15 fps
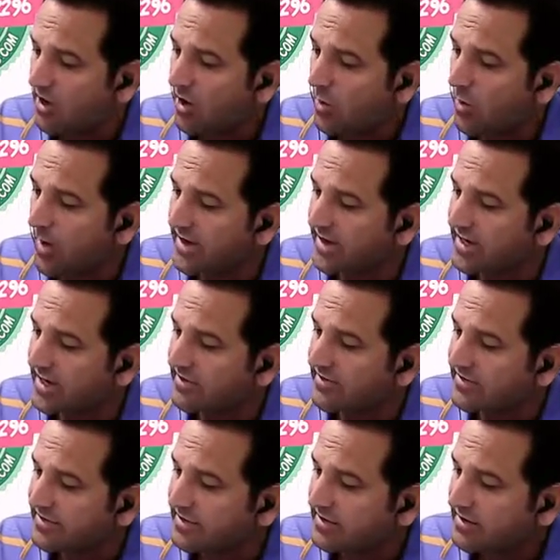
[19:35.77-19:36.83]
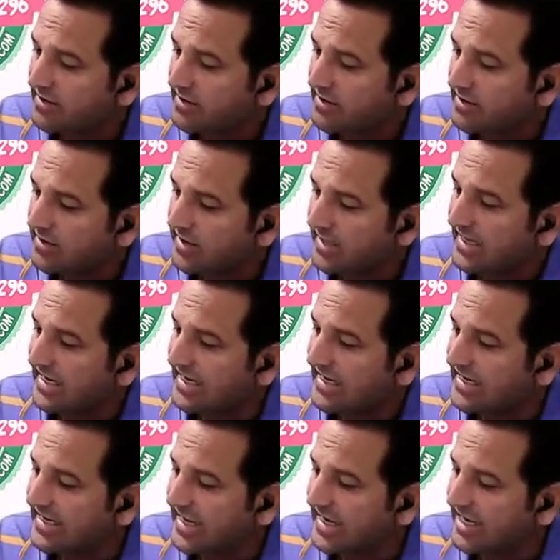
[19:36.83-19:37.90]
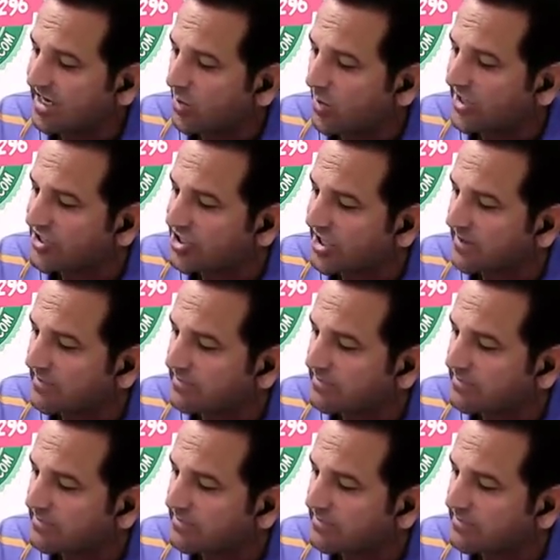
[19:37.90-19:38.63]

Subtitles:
One is linear equation.